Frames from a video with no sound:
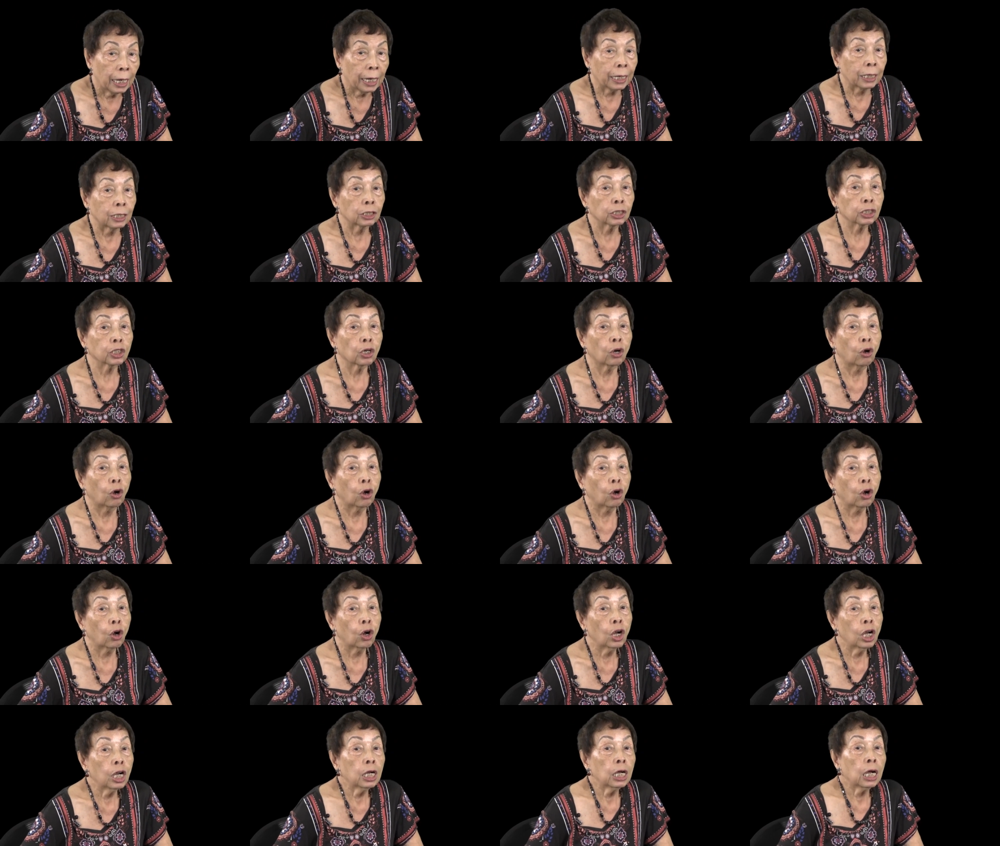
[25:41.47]
And
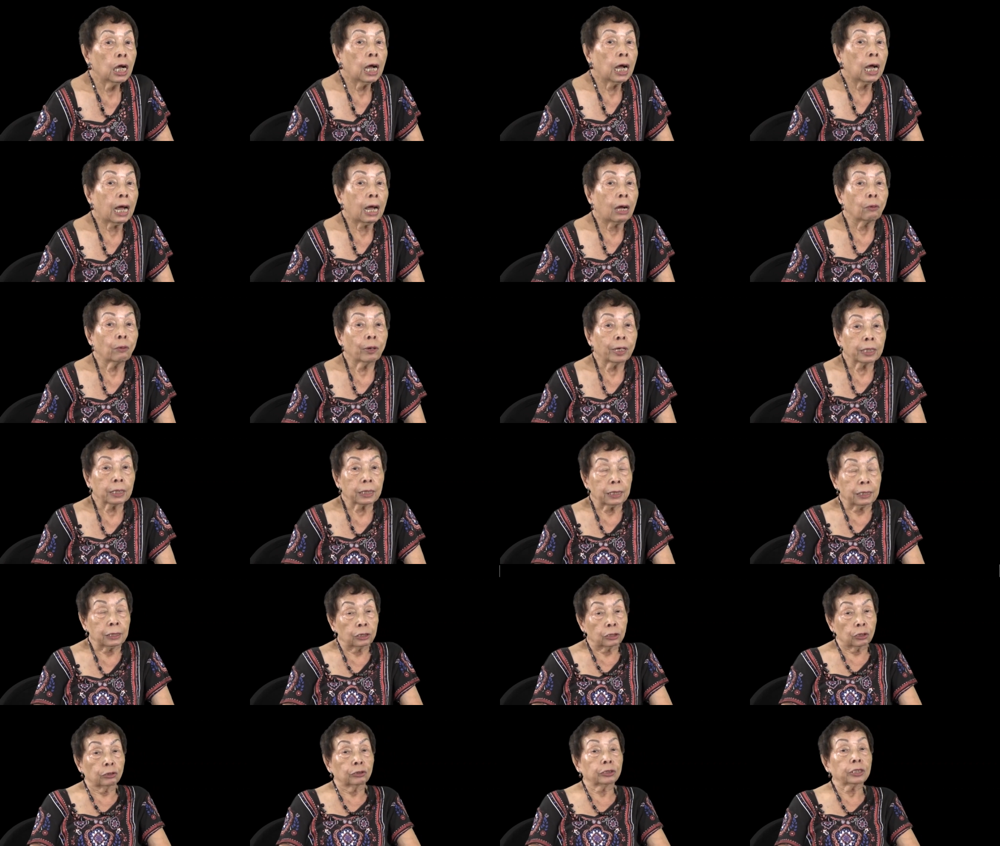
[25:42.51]
so our
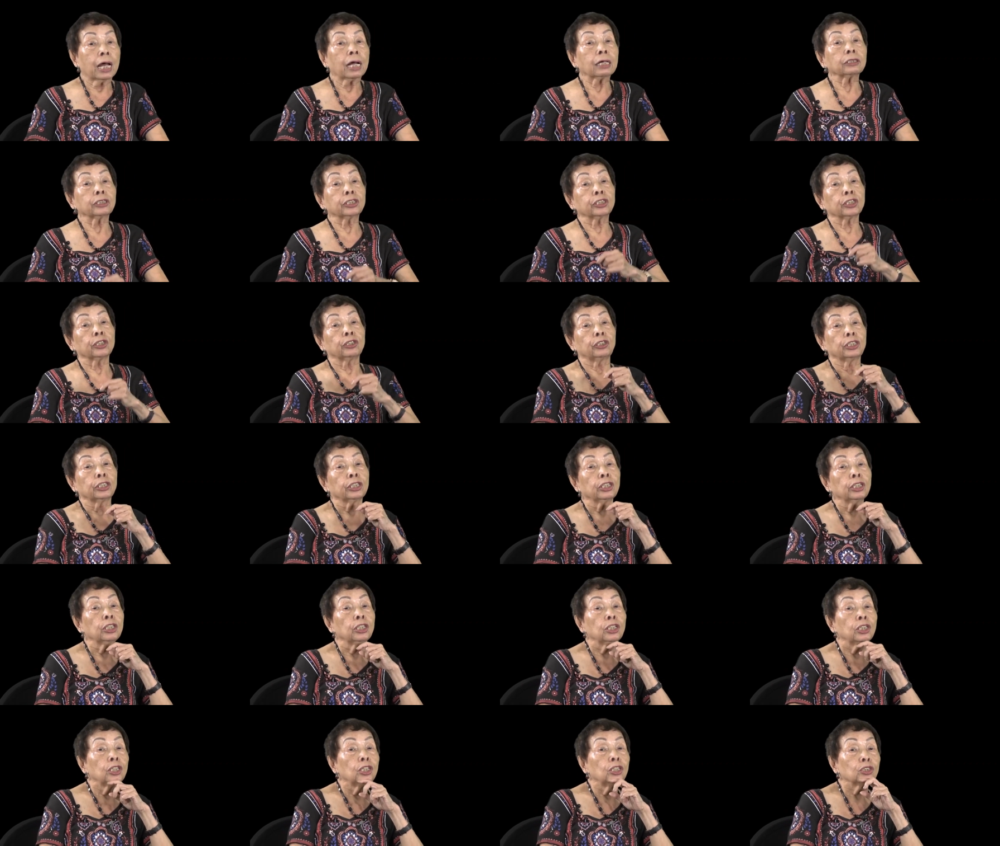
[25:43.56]
introduction
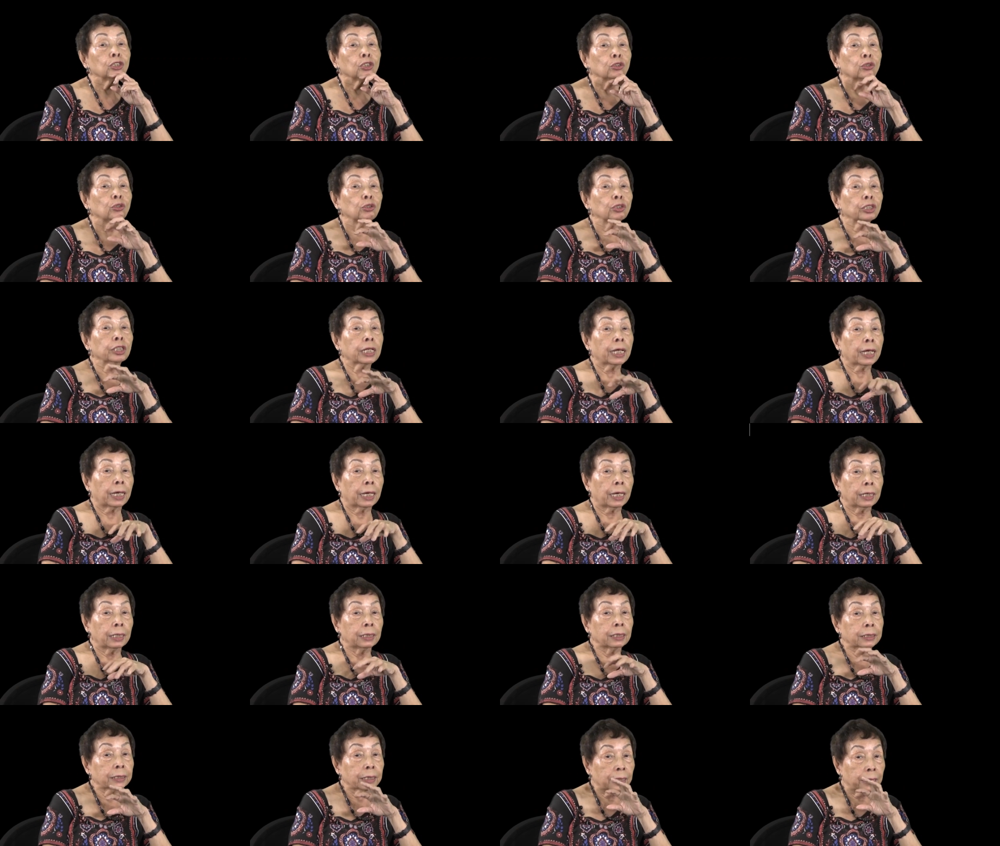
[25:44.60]
to
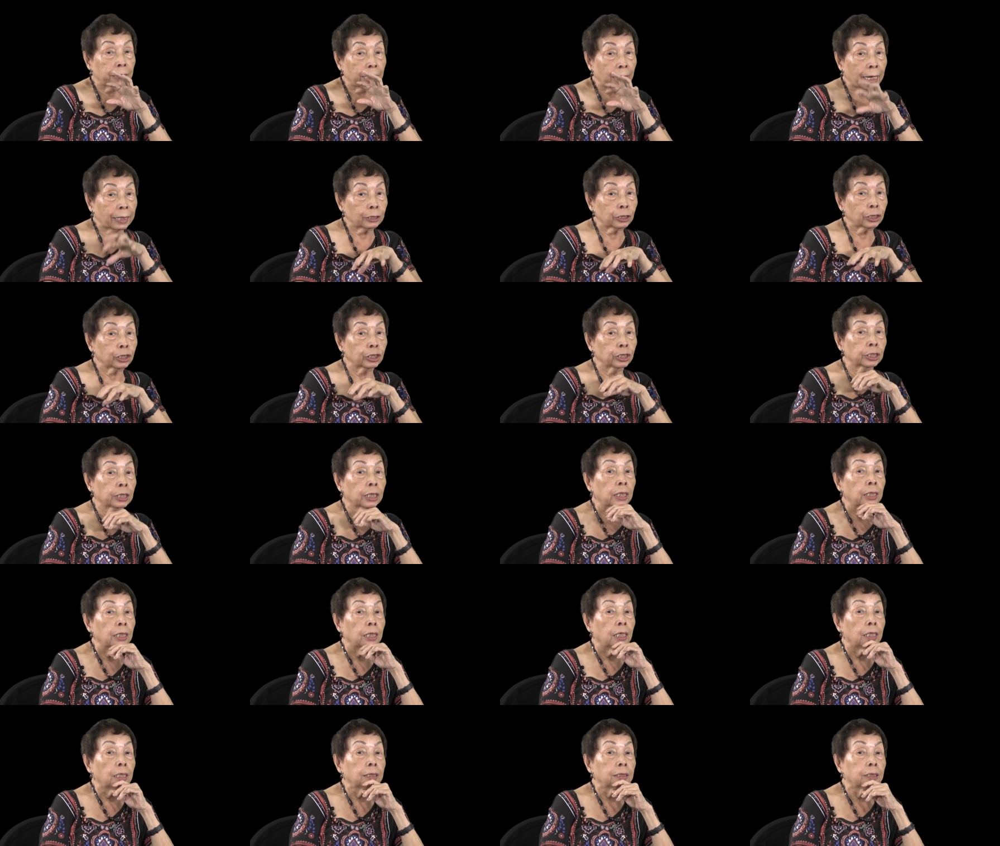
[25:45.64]
the
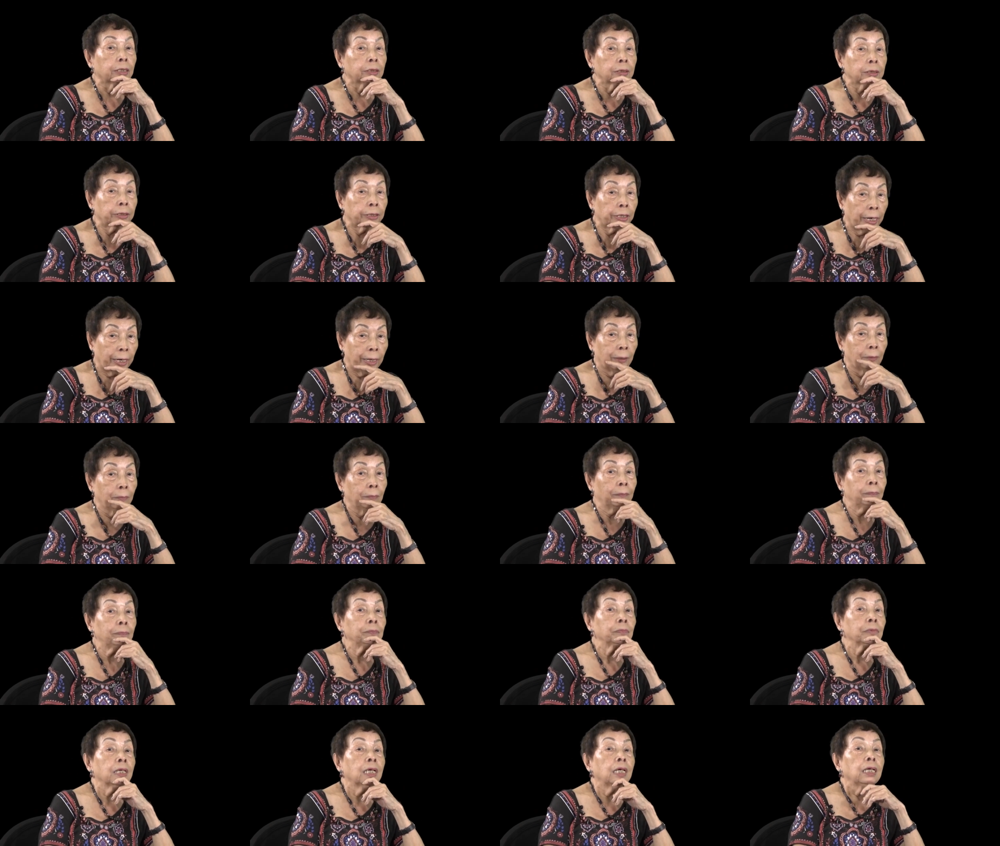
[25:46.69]
international
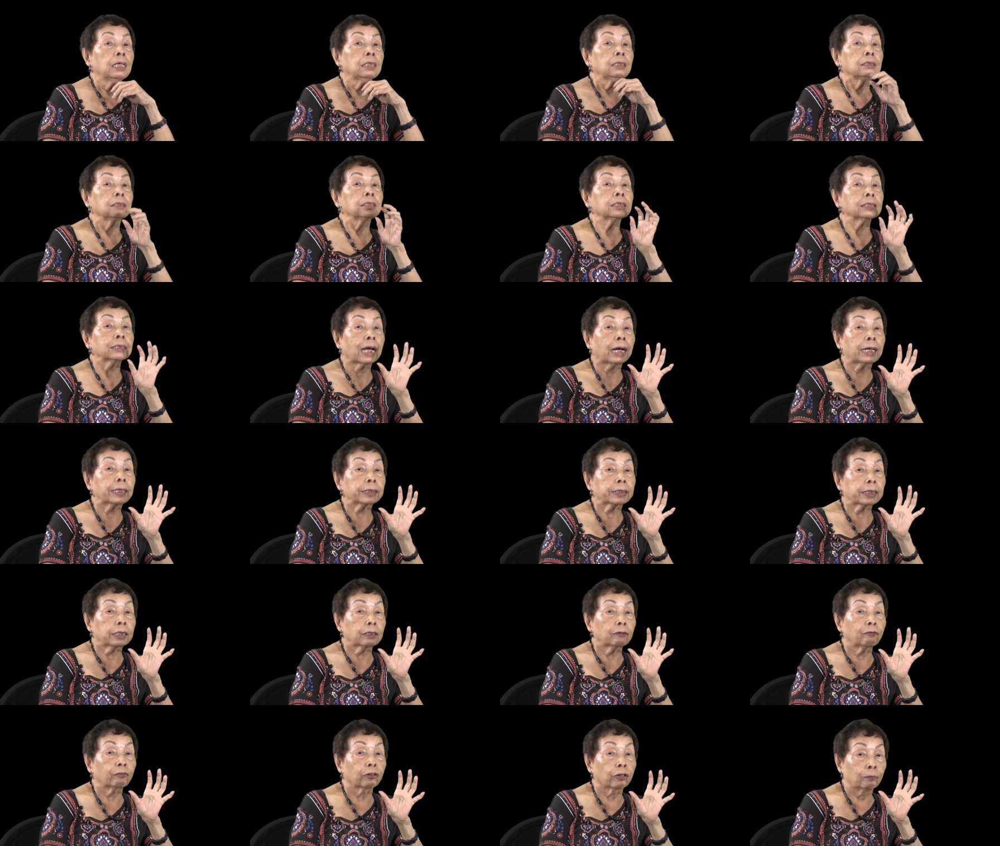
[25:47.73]
realm
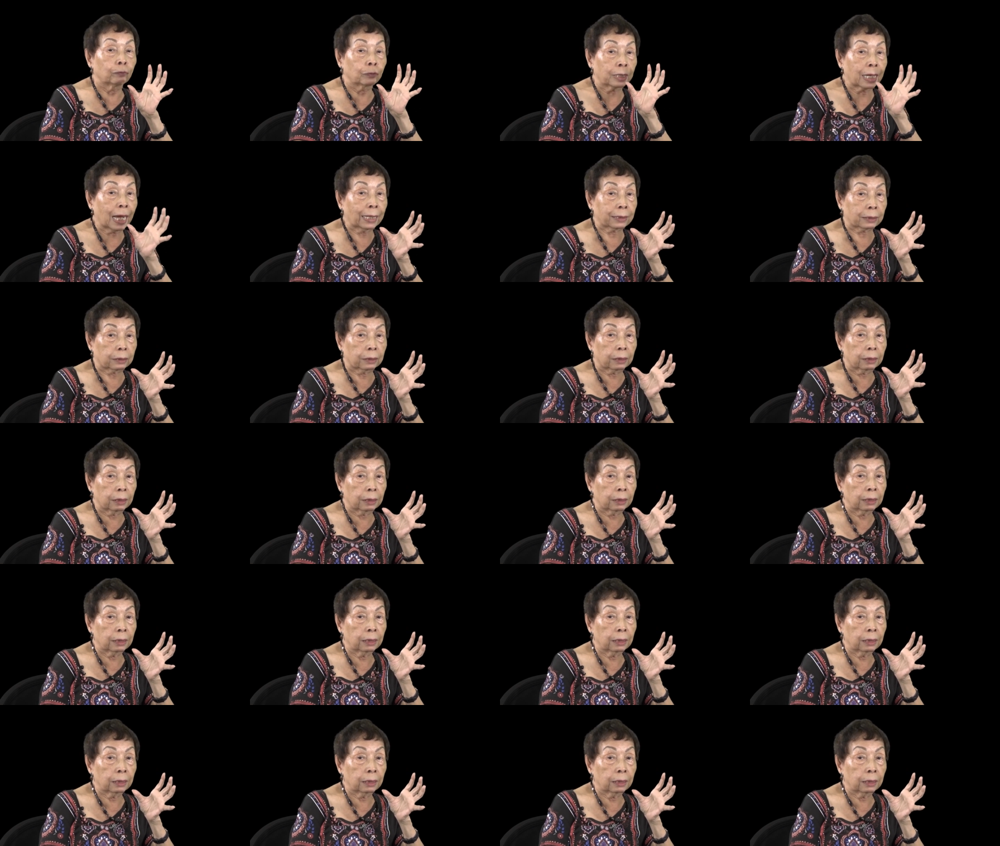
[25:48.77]
started from that.